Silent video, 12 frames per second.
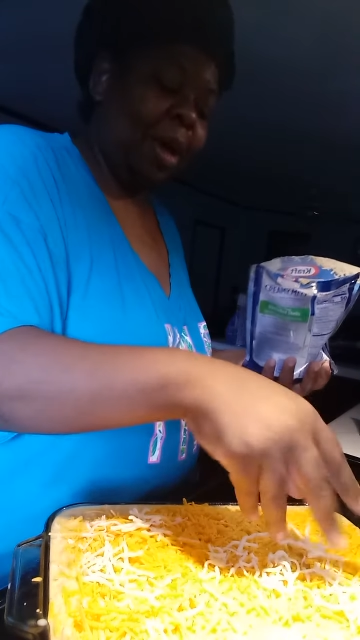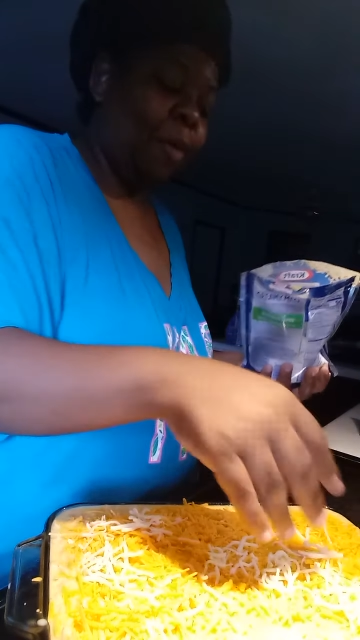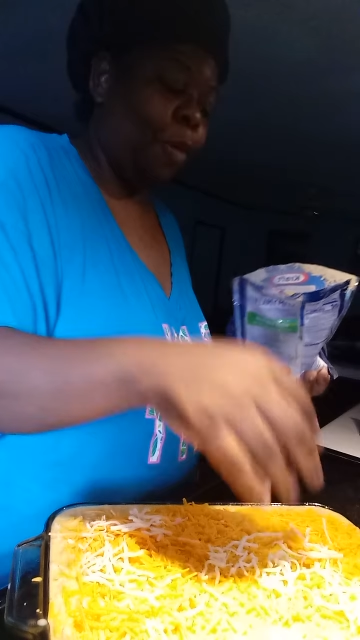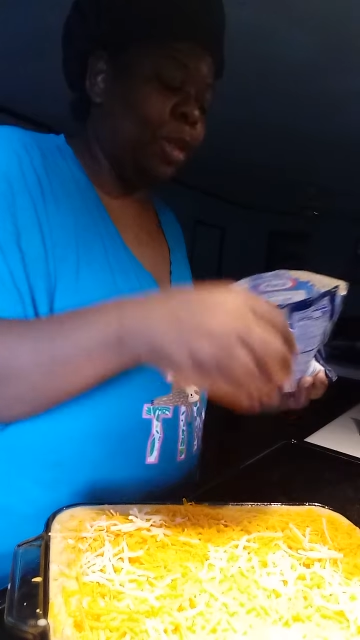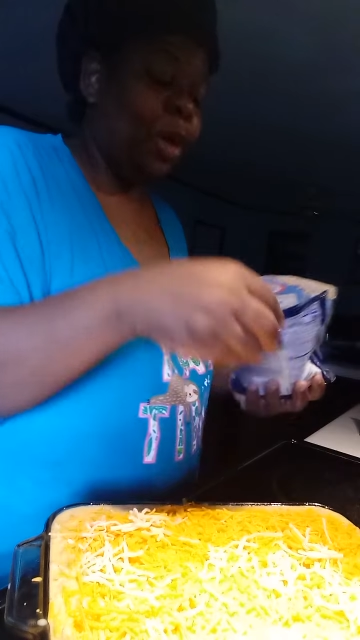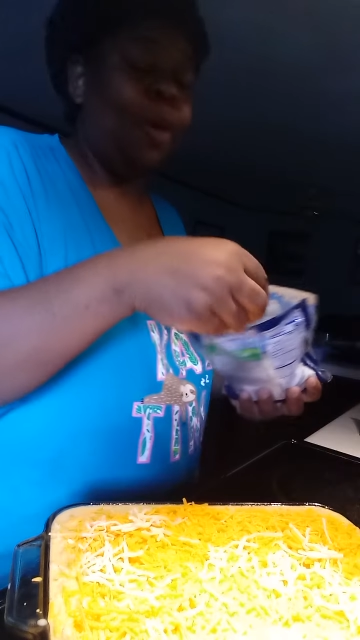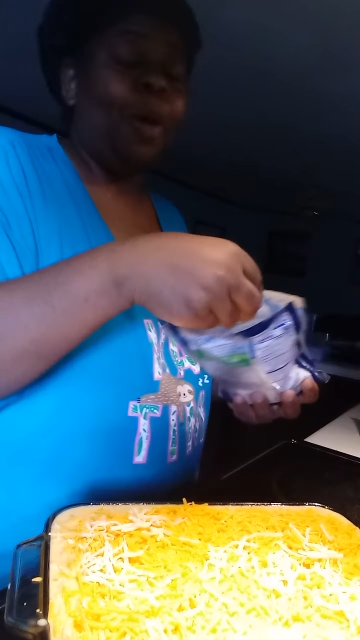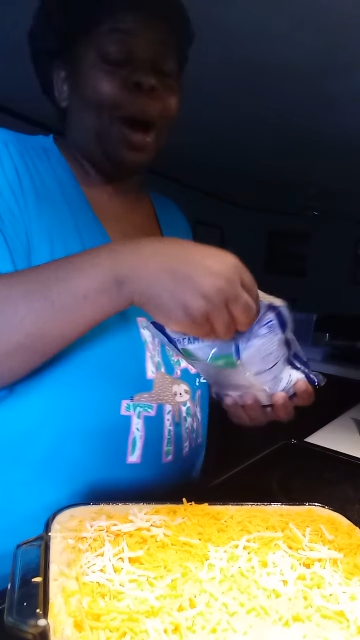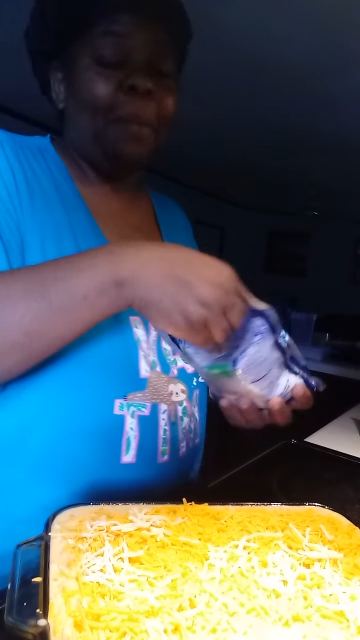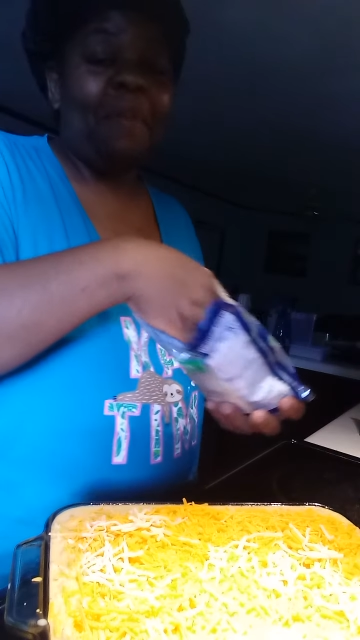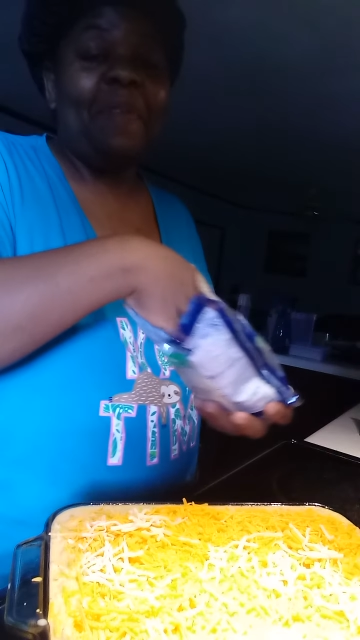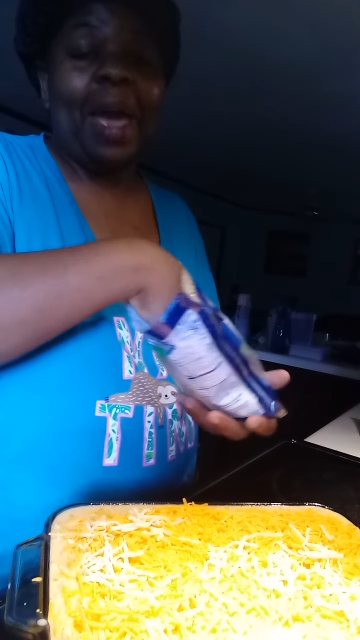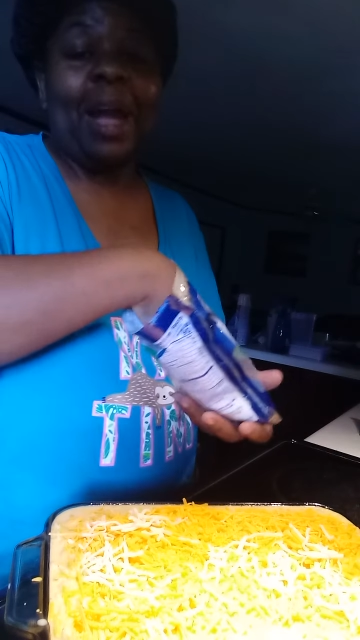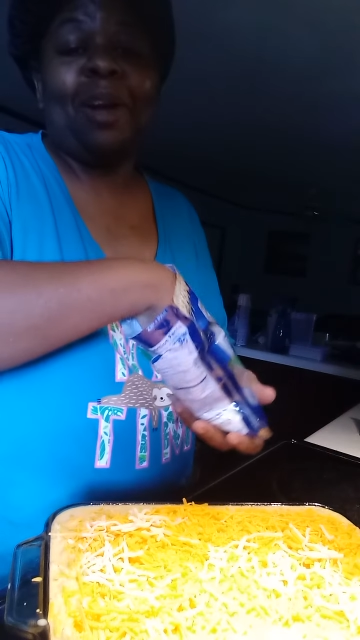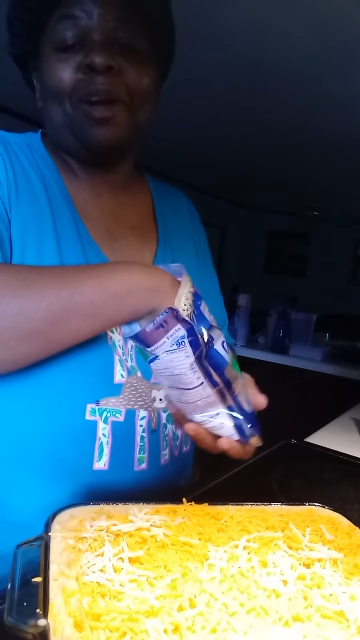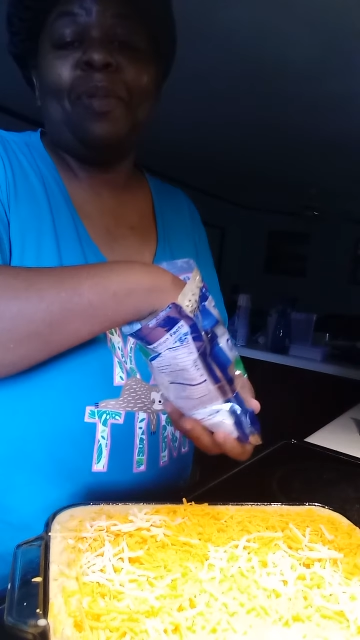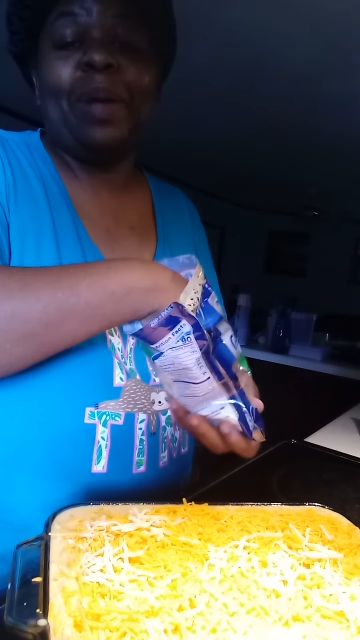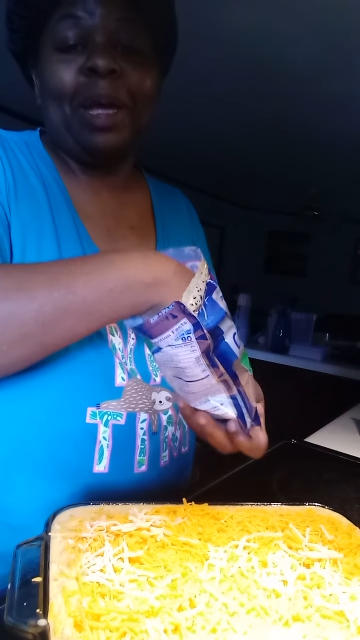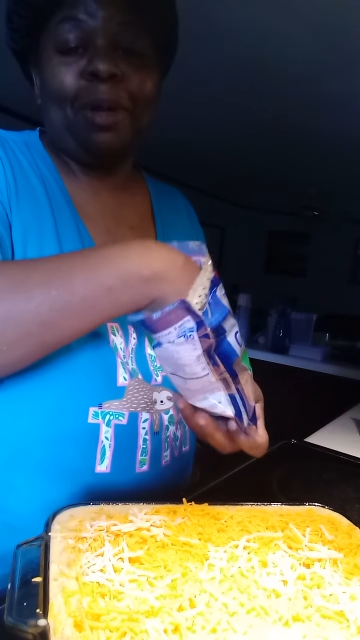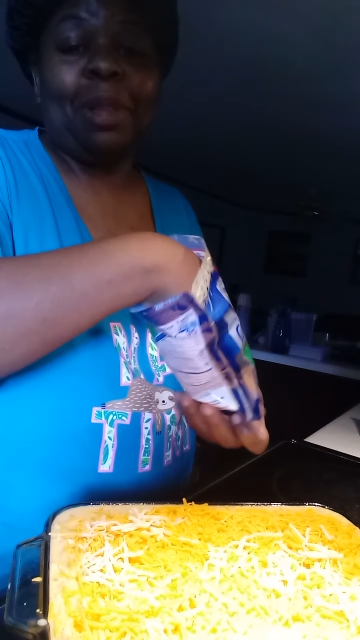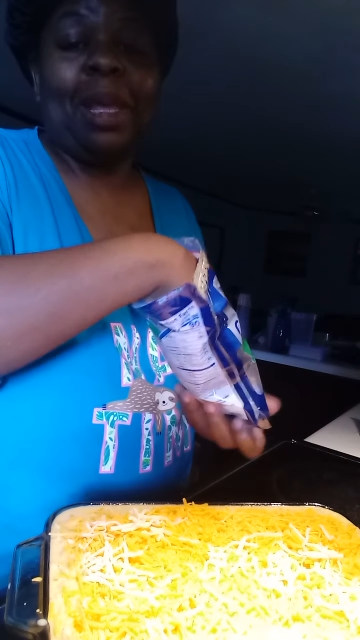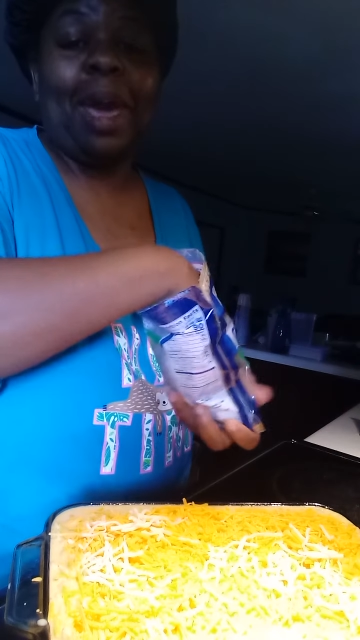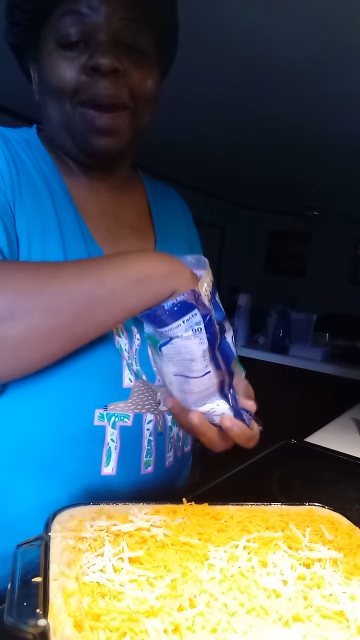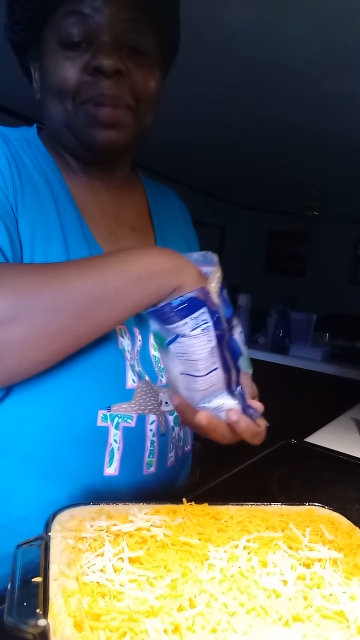Well, no, I'm a fat girl with
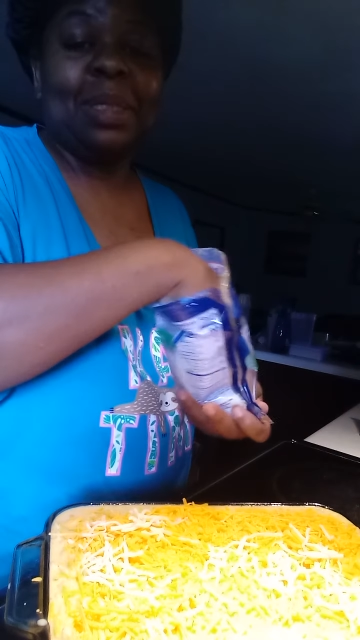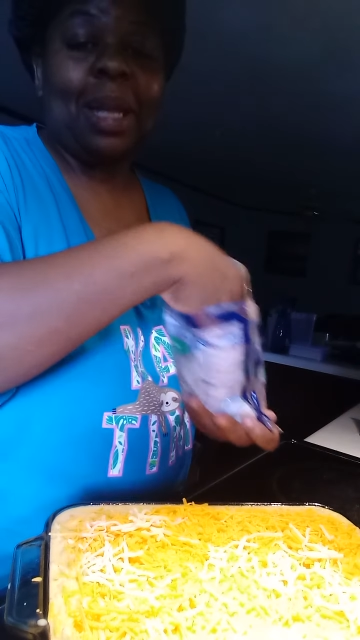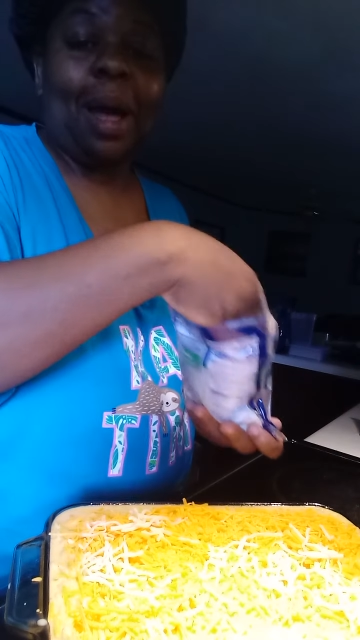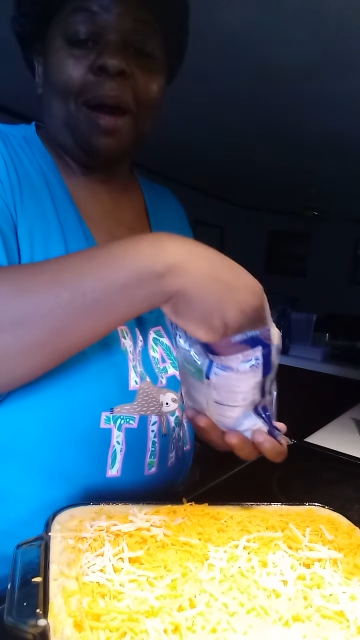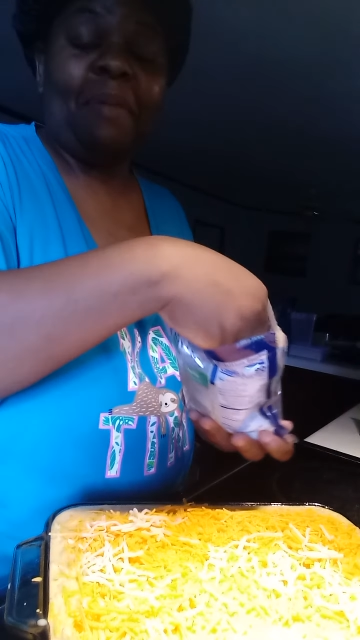healthy habits now.